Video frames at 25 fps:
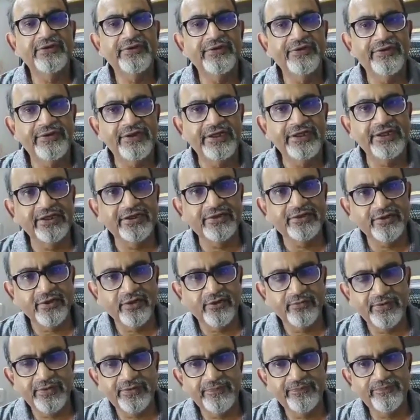renal
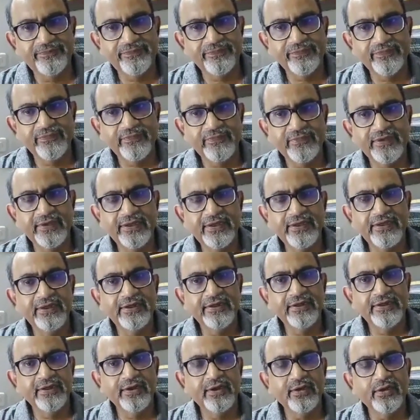trauma.
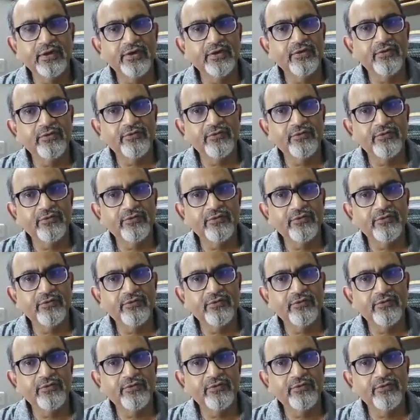Now,